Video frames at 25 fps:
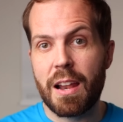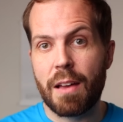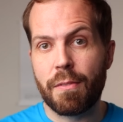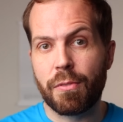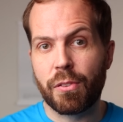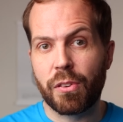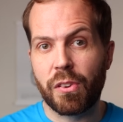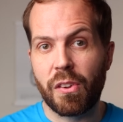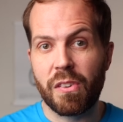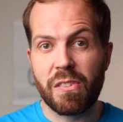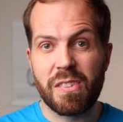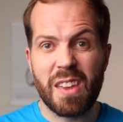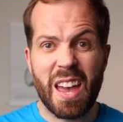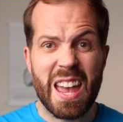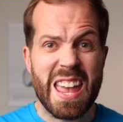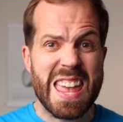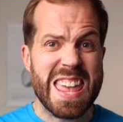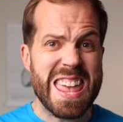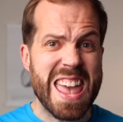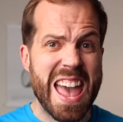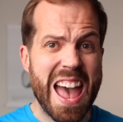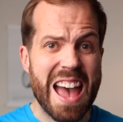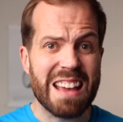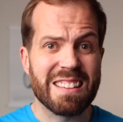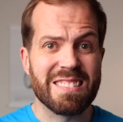levels and say,
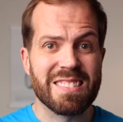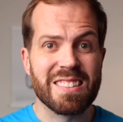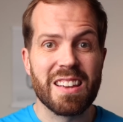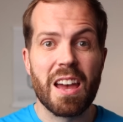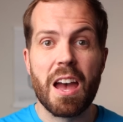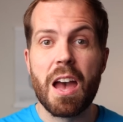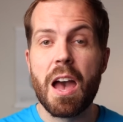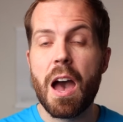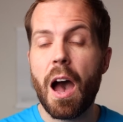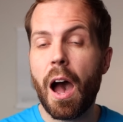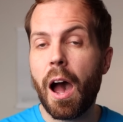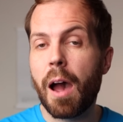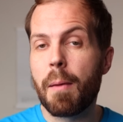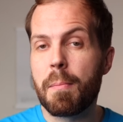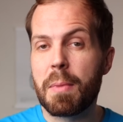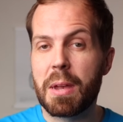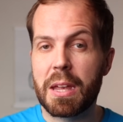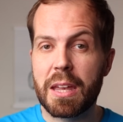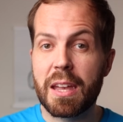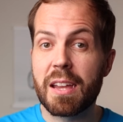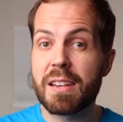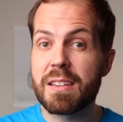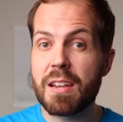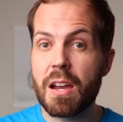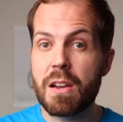yes, I'm
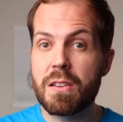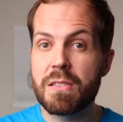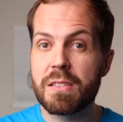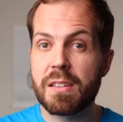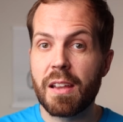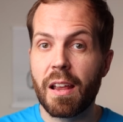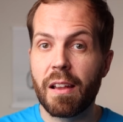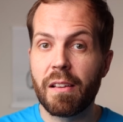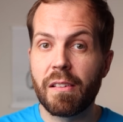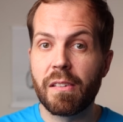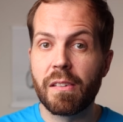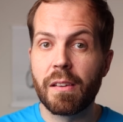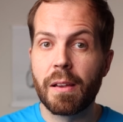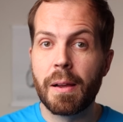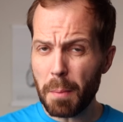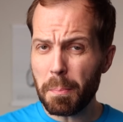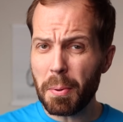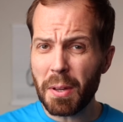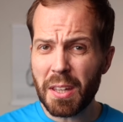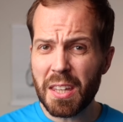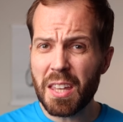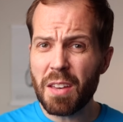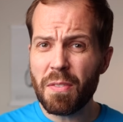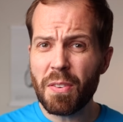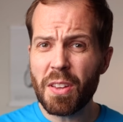in ketosis.
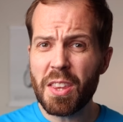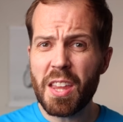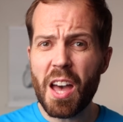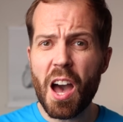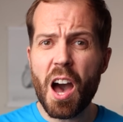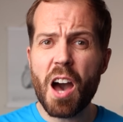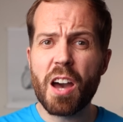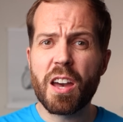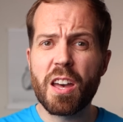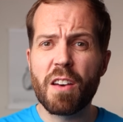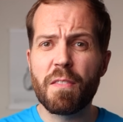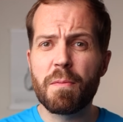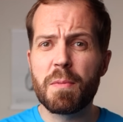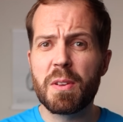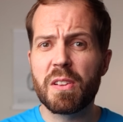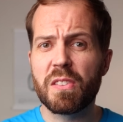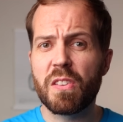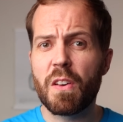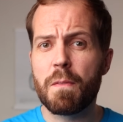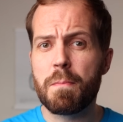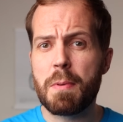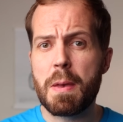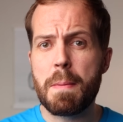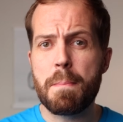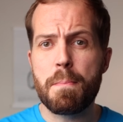But given that our governments
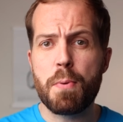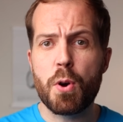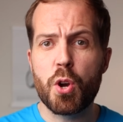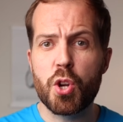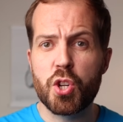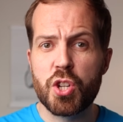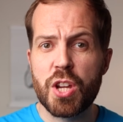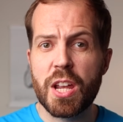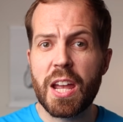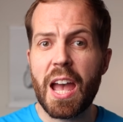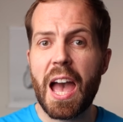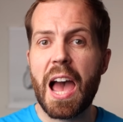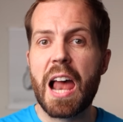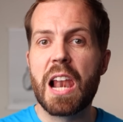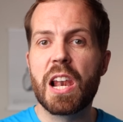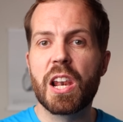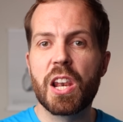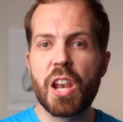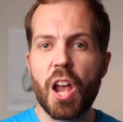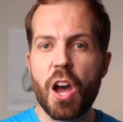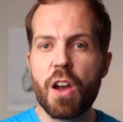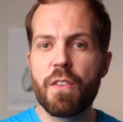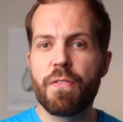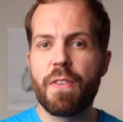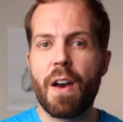have been pushing a
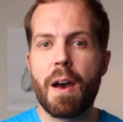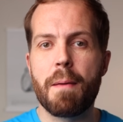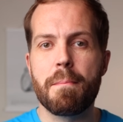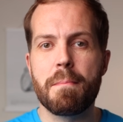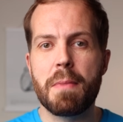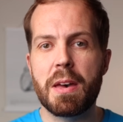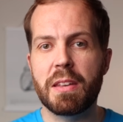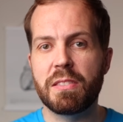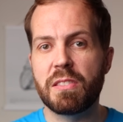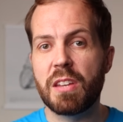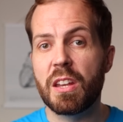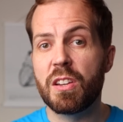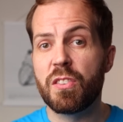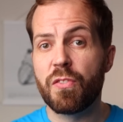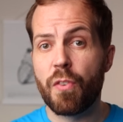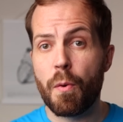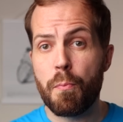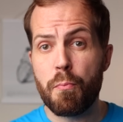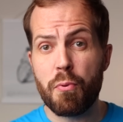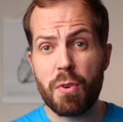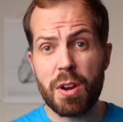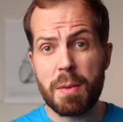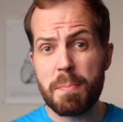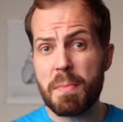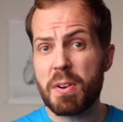low-fat message for
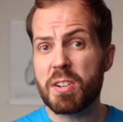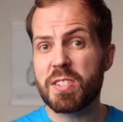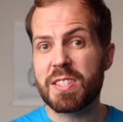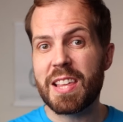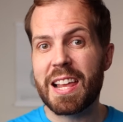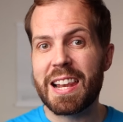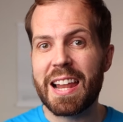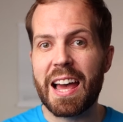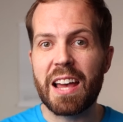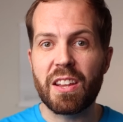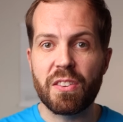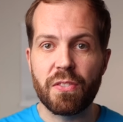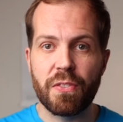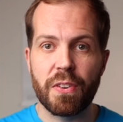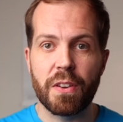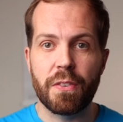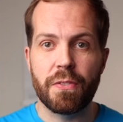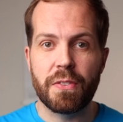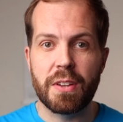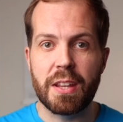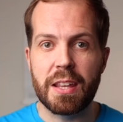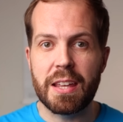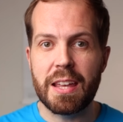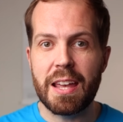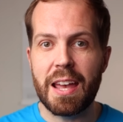pretty much the last
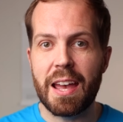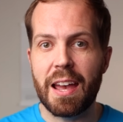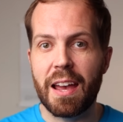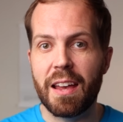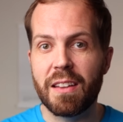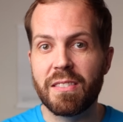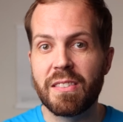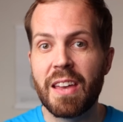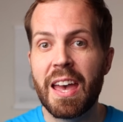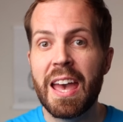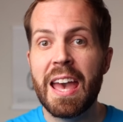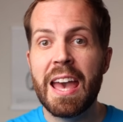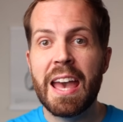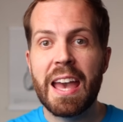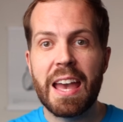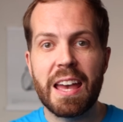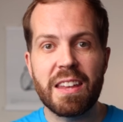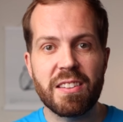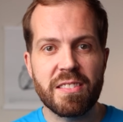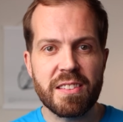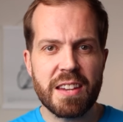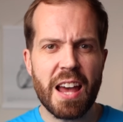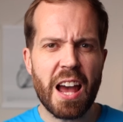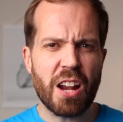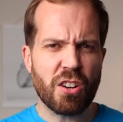50 years,
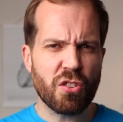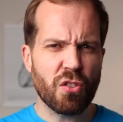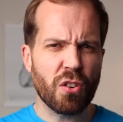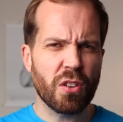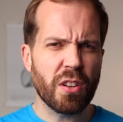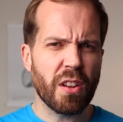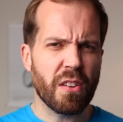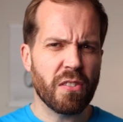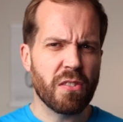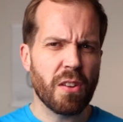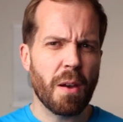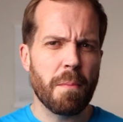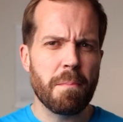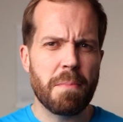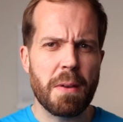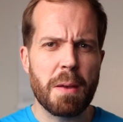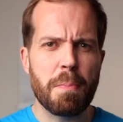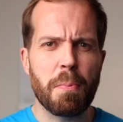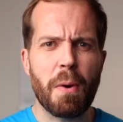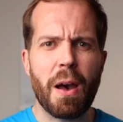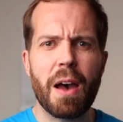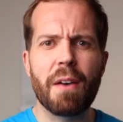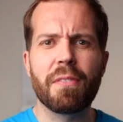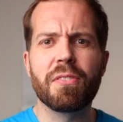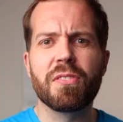it's natural that some
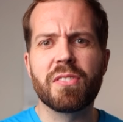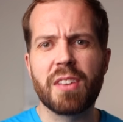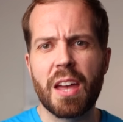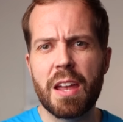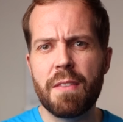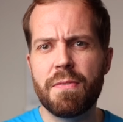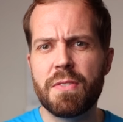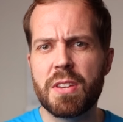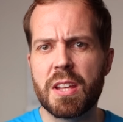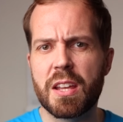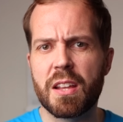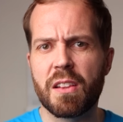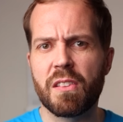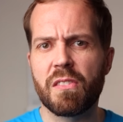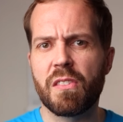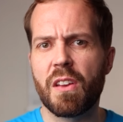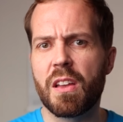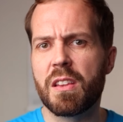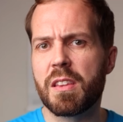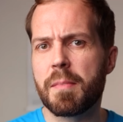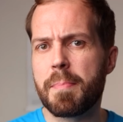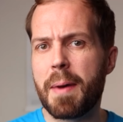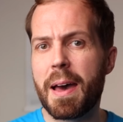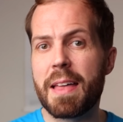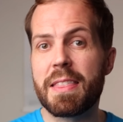people have safety
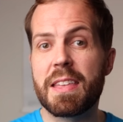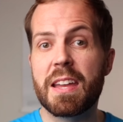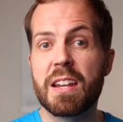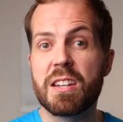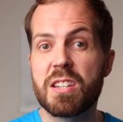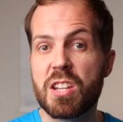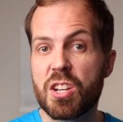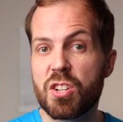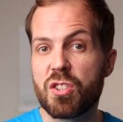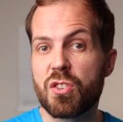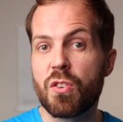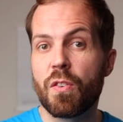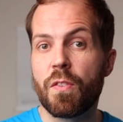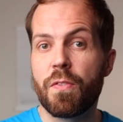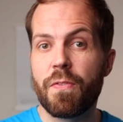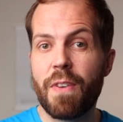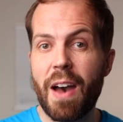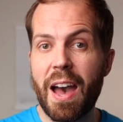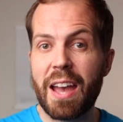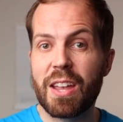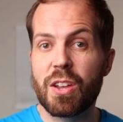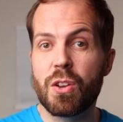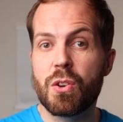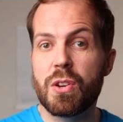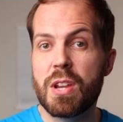concerns about the additional
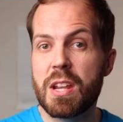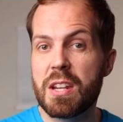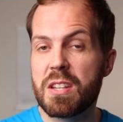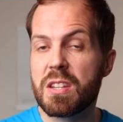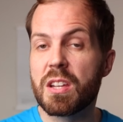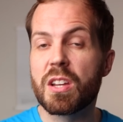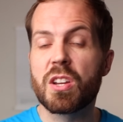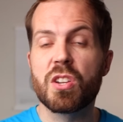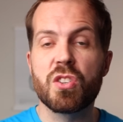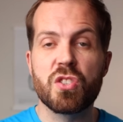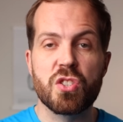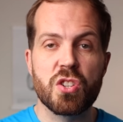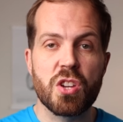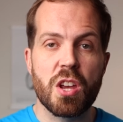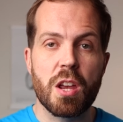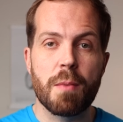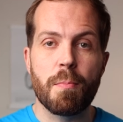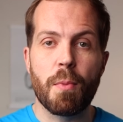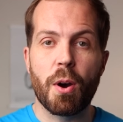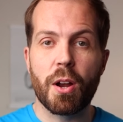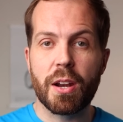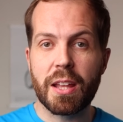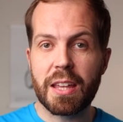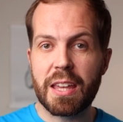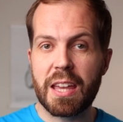fat you need to
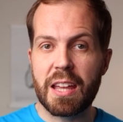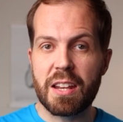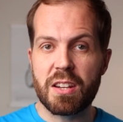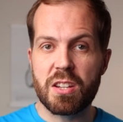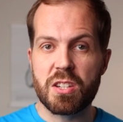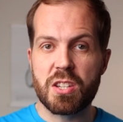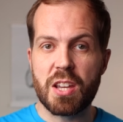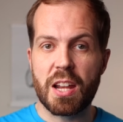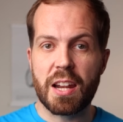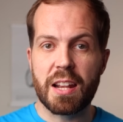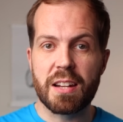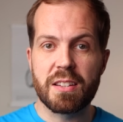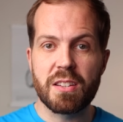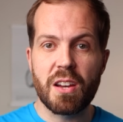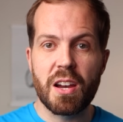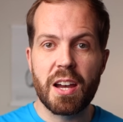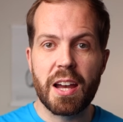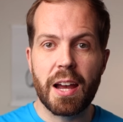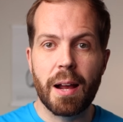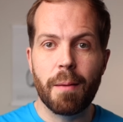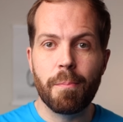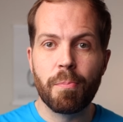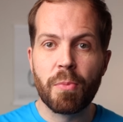consume on a ketogenic diet.